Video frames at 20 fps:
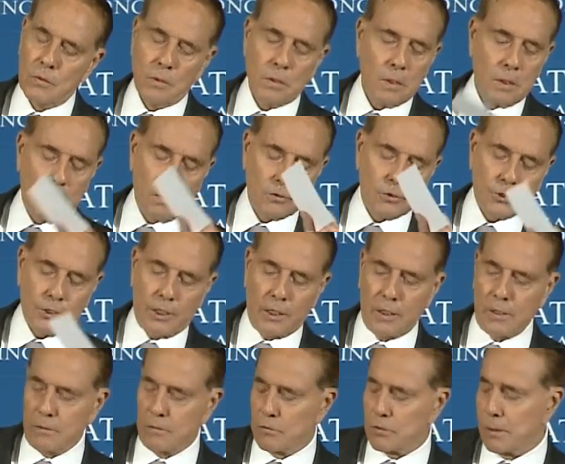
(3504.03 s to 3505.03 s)
well,
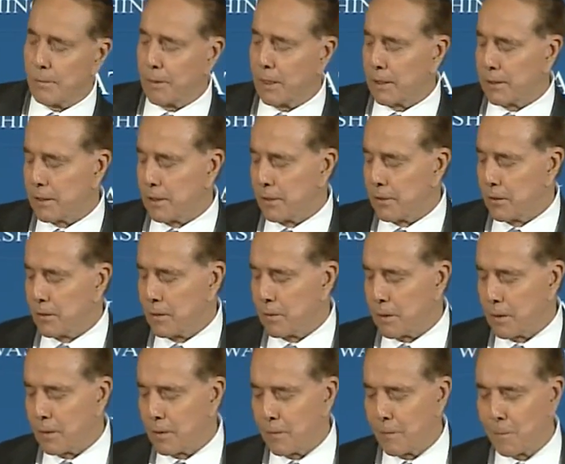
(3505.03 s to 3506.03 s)
State, something like
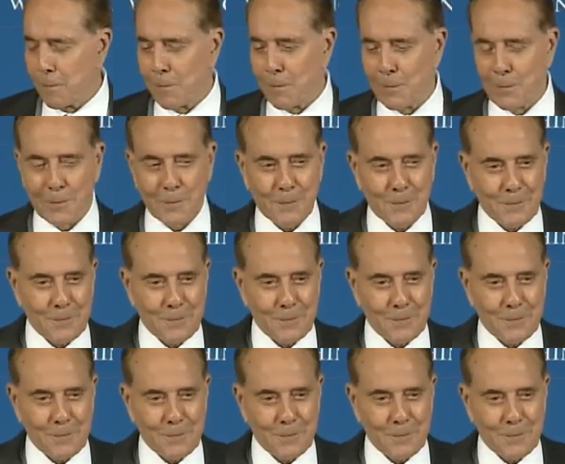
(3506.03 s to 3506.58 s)
that.